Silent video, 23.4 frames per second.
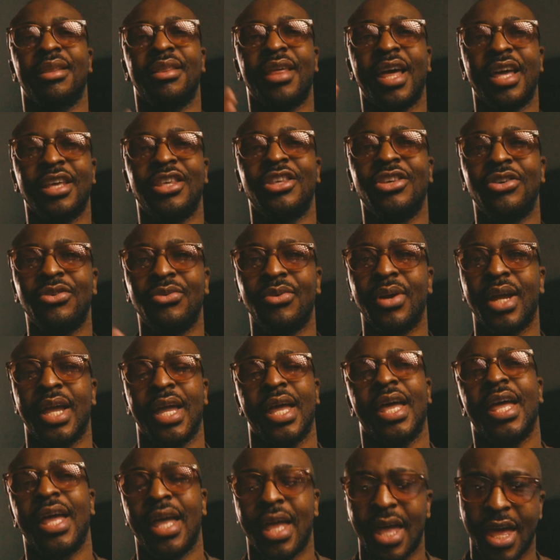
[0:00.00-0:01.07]
Thank you,
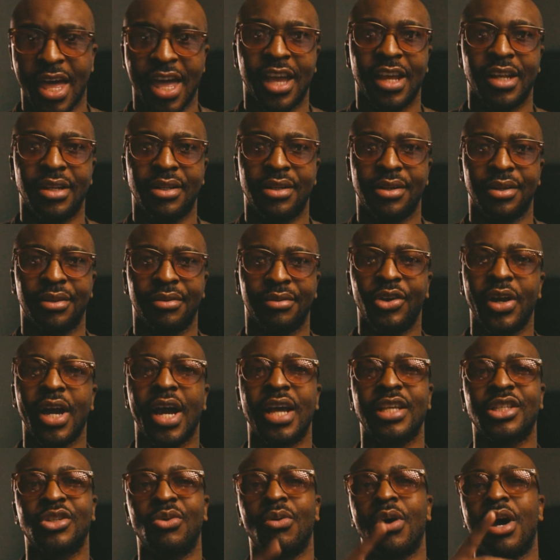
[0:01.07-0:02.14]
and you
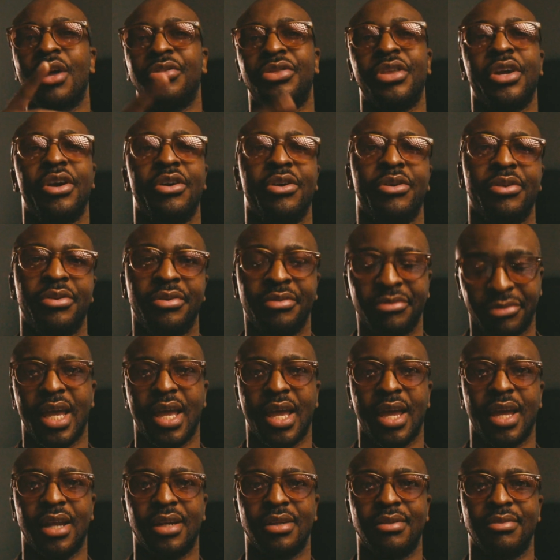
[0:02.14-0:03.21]
guys go out there
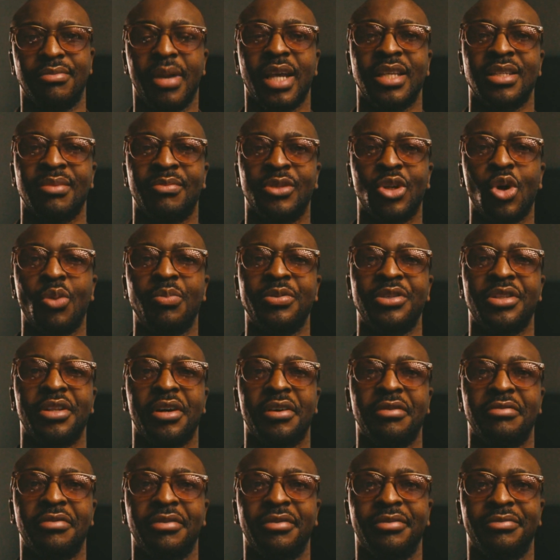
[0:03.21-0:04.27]
and make some dope
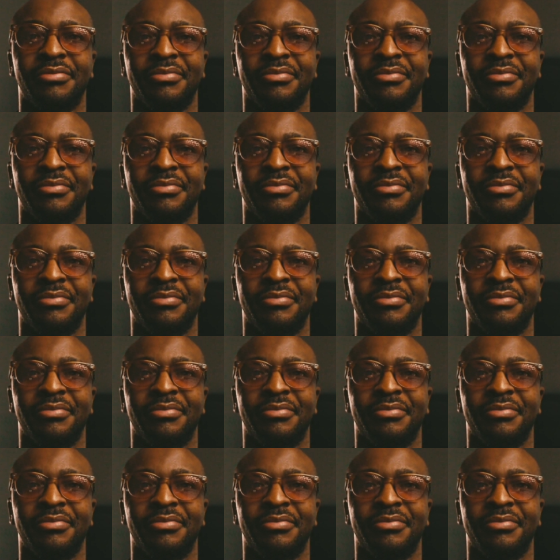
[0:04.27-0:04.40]
stuff.